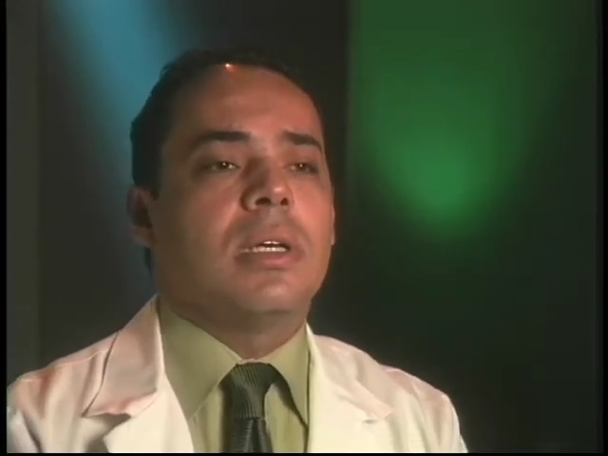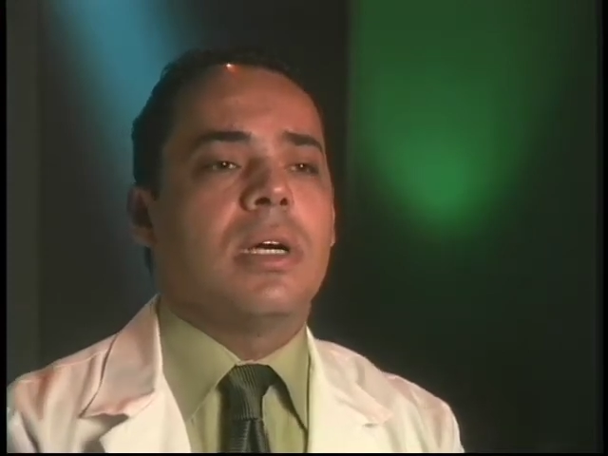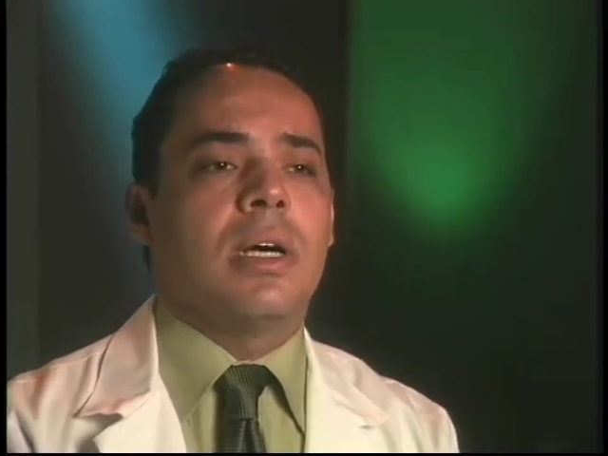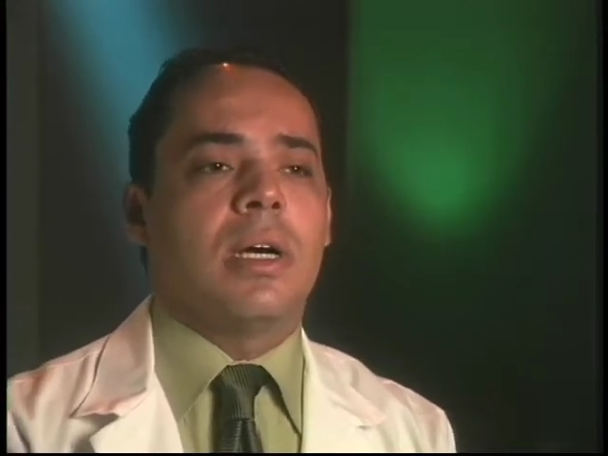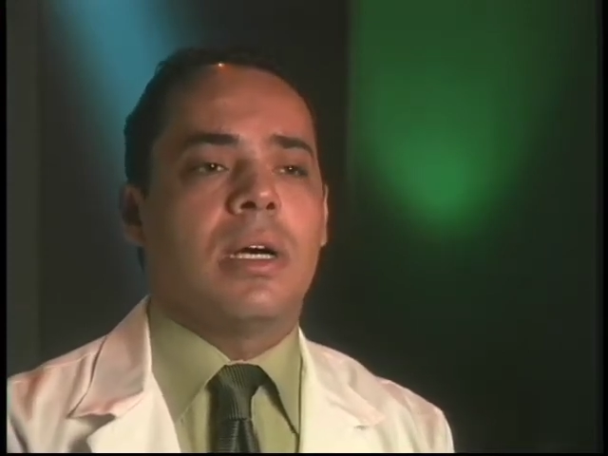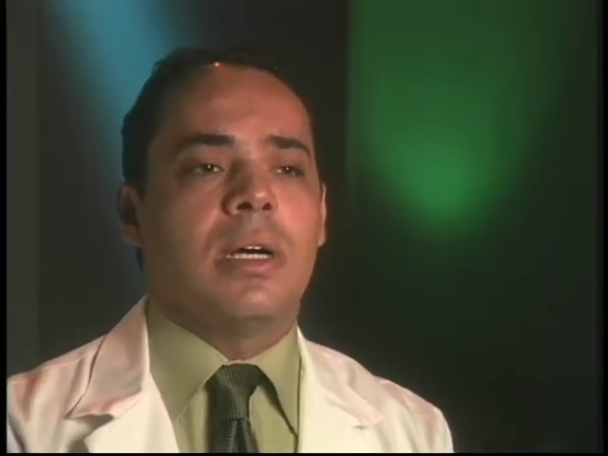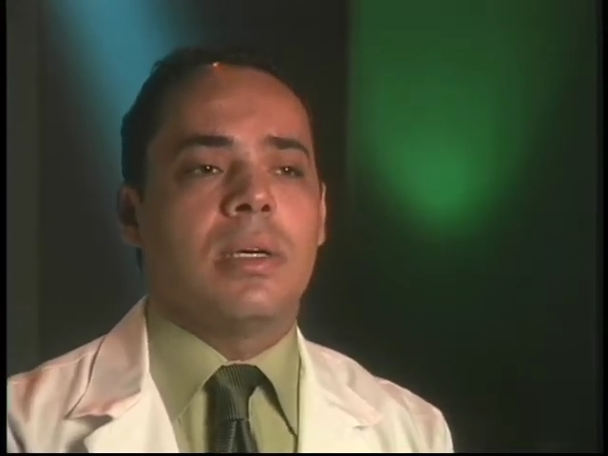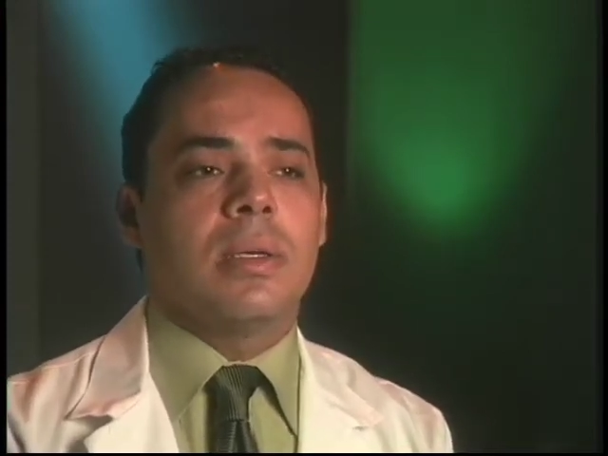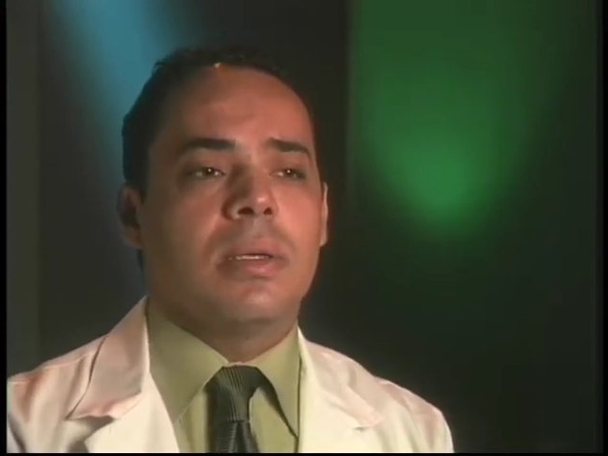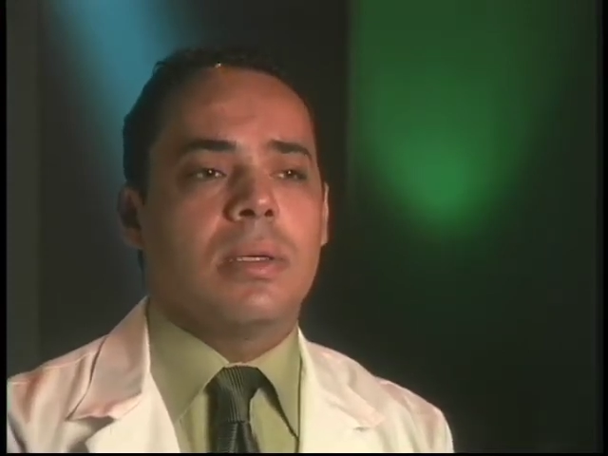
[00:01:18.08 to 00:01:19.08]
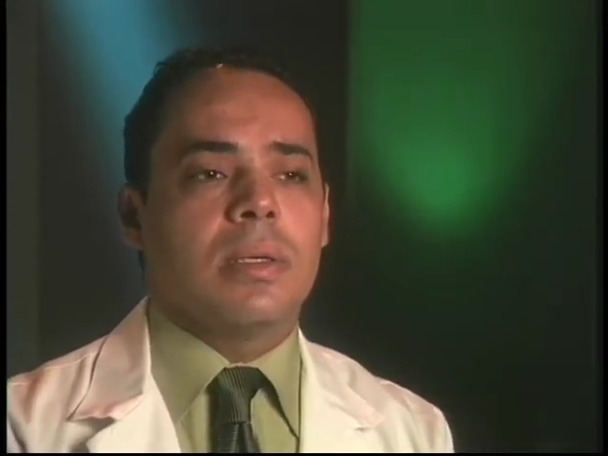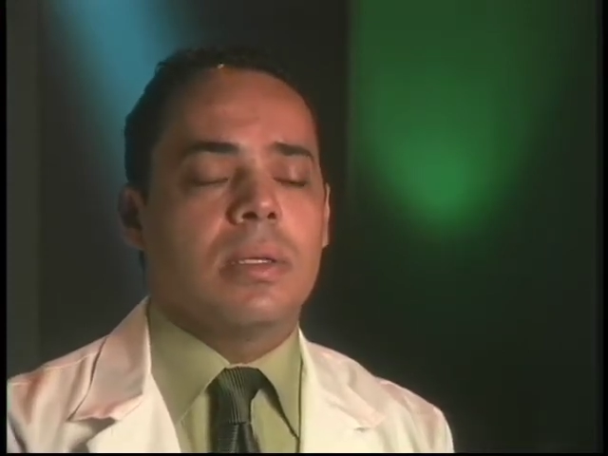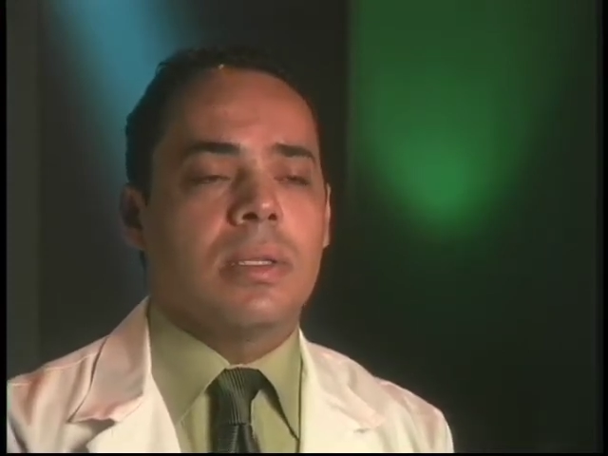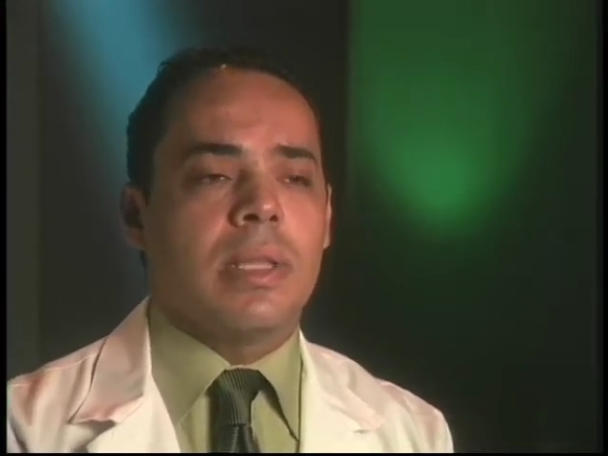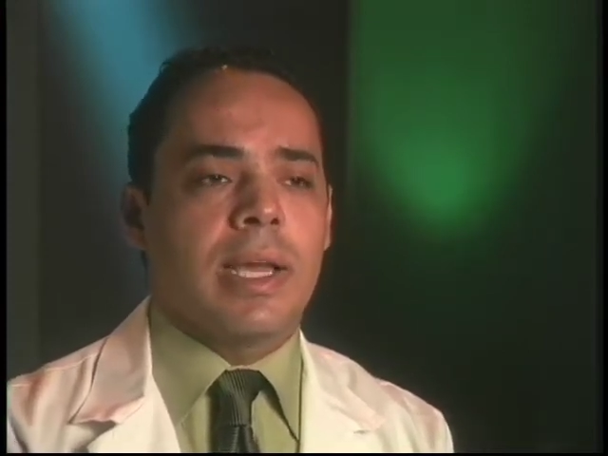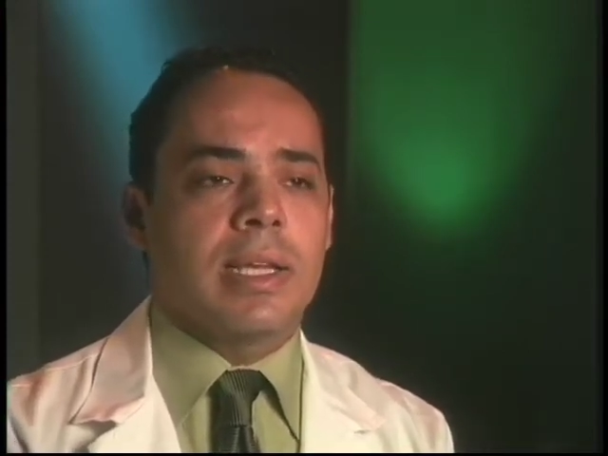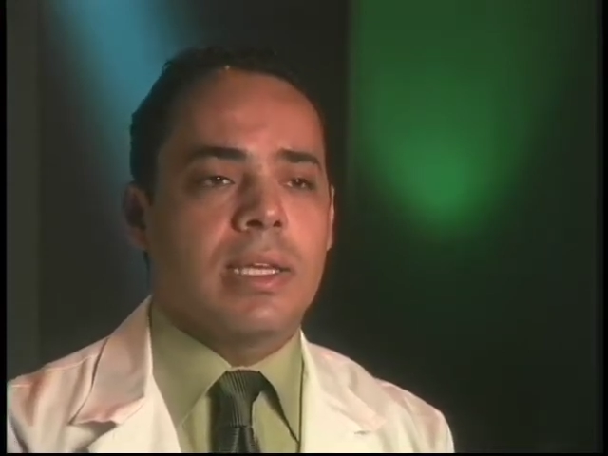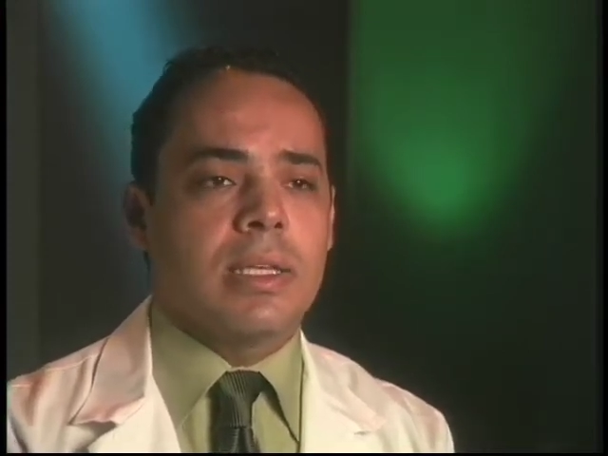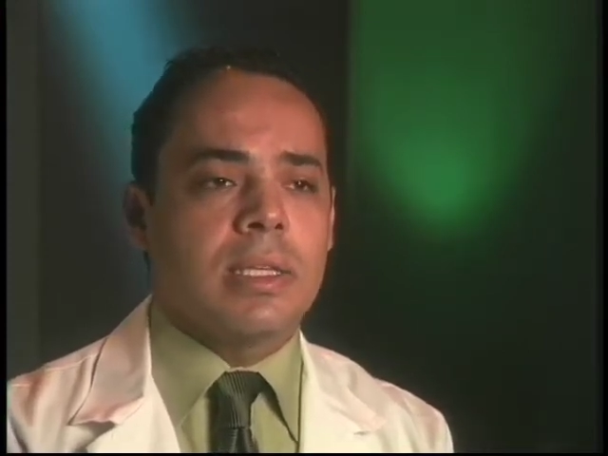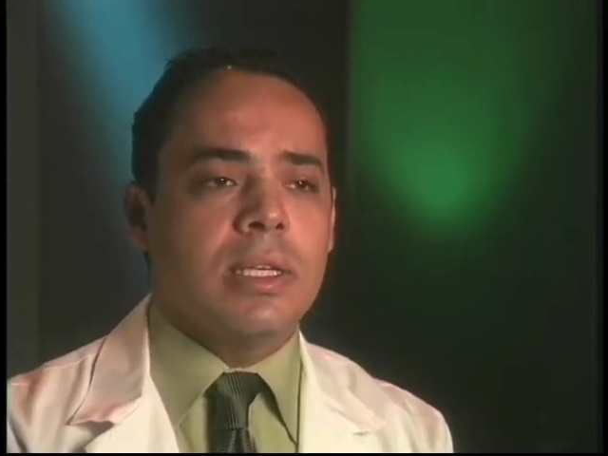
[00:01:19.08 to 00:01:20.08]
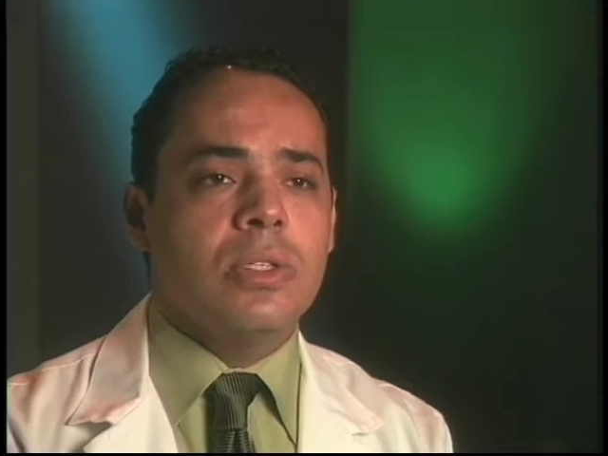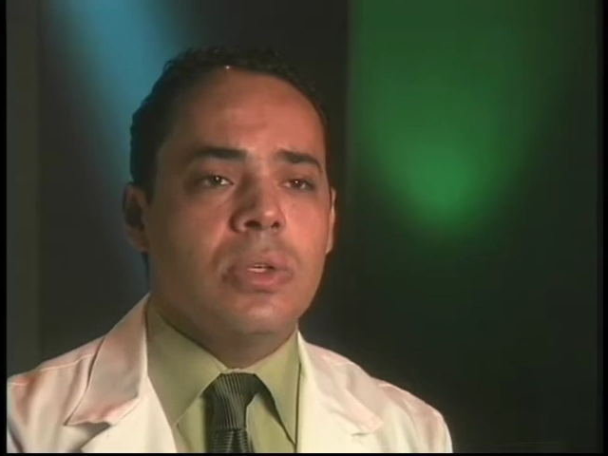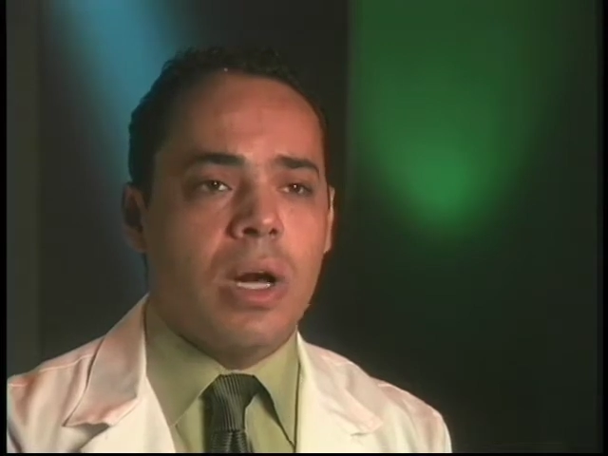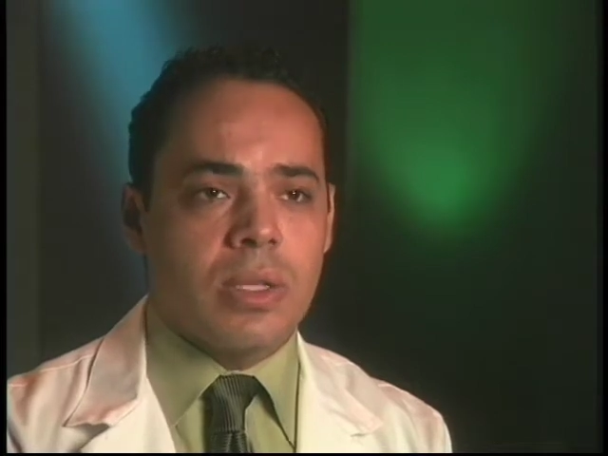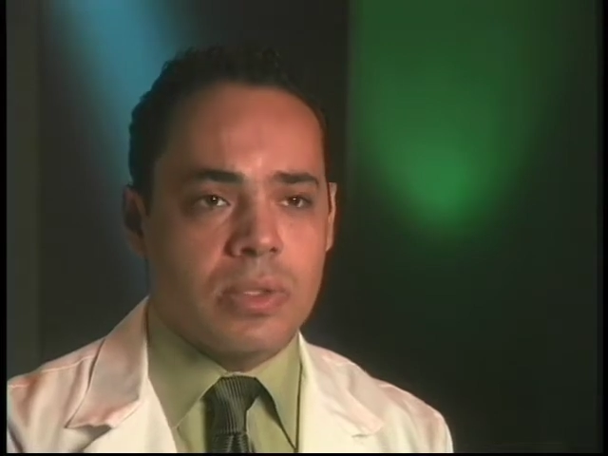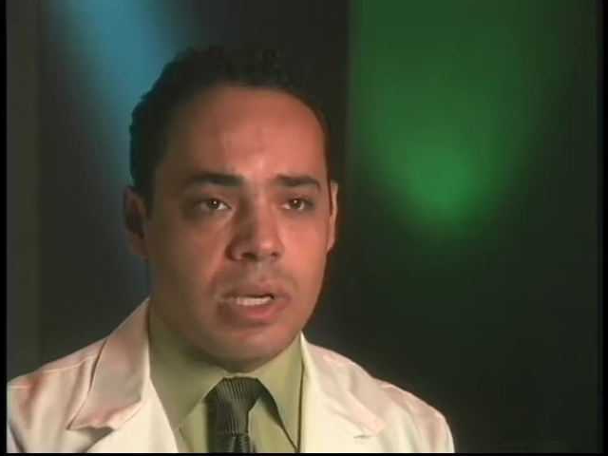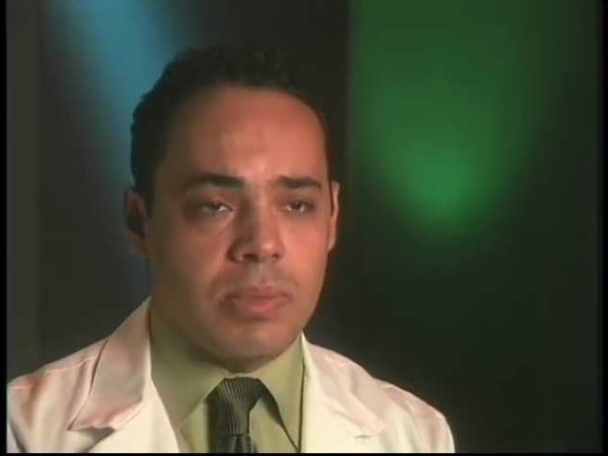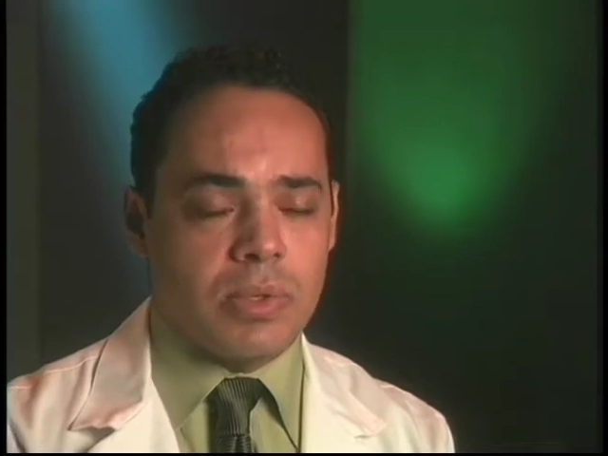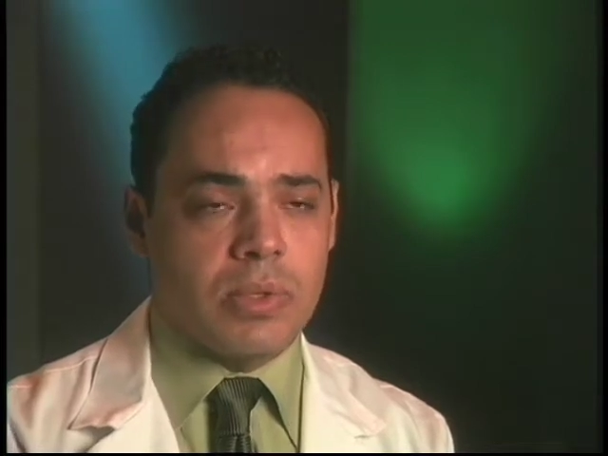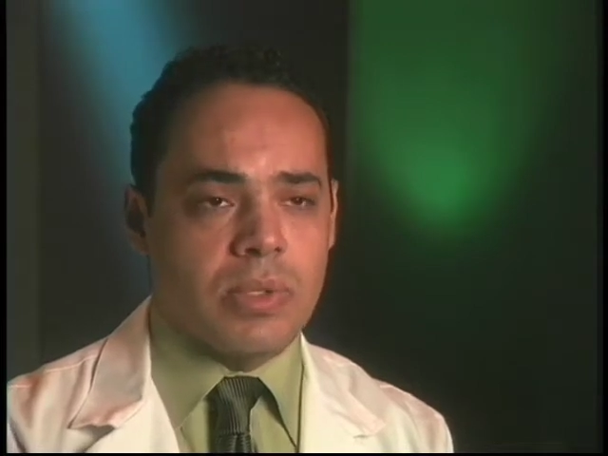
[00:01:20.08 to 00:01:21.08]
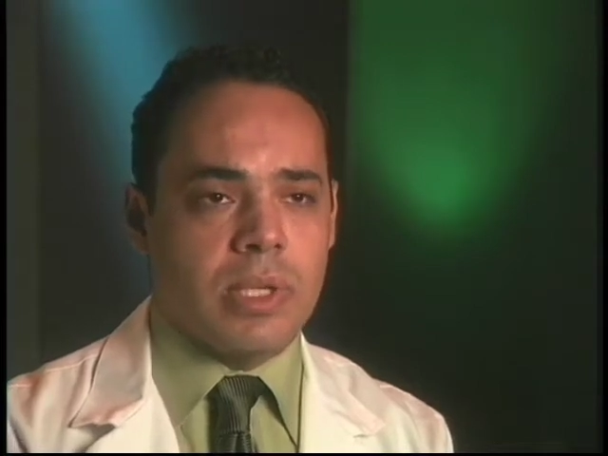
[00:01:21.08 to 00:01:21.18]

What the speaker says: that can lead to Alzheimer's.